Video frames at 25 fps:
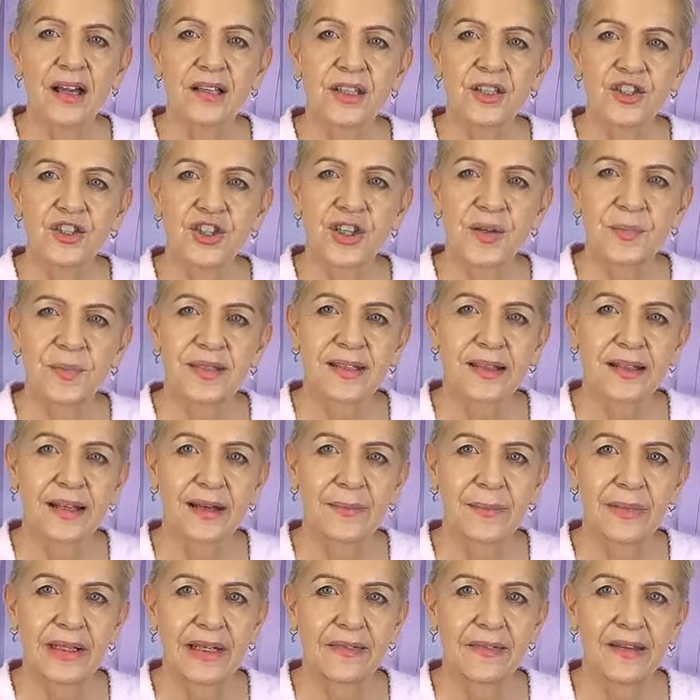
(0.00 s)
Your ships are
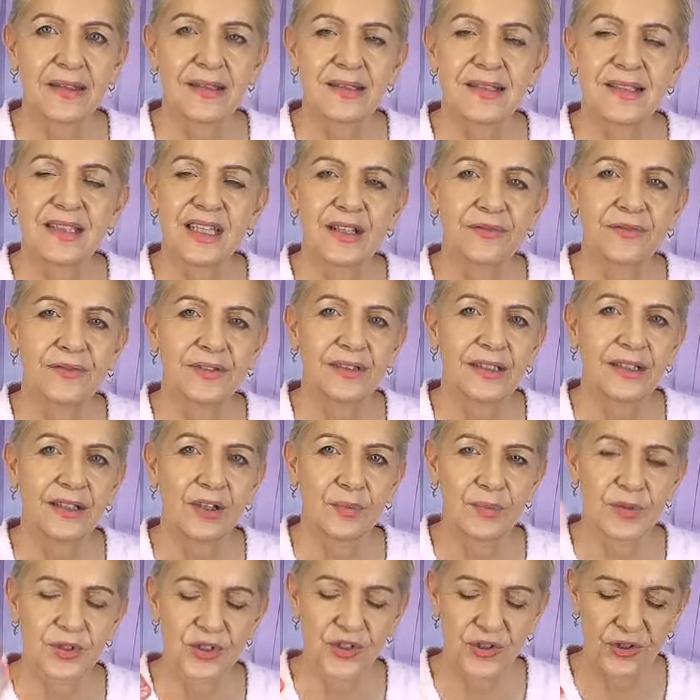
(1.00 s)
coming in. There's definitely an
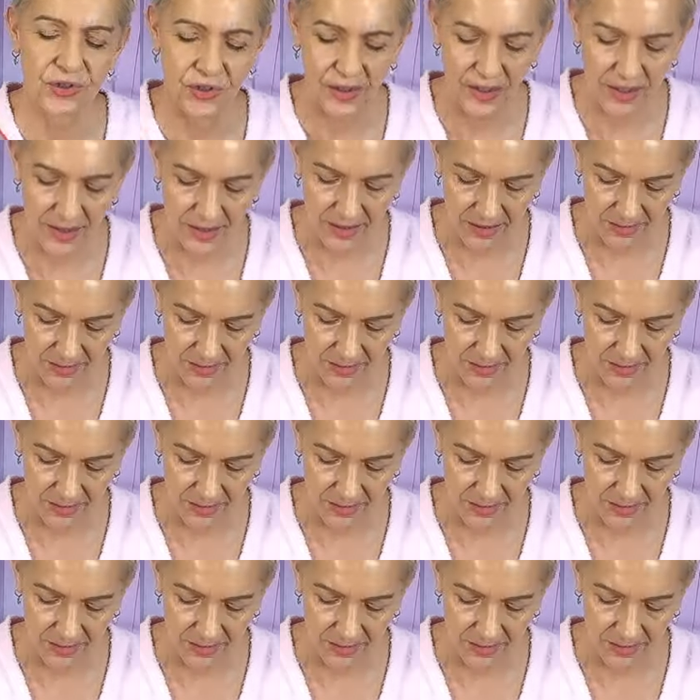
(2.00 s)
opportunity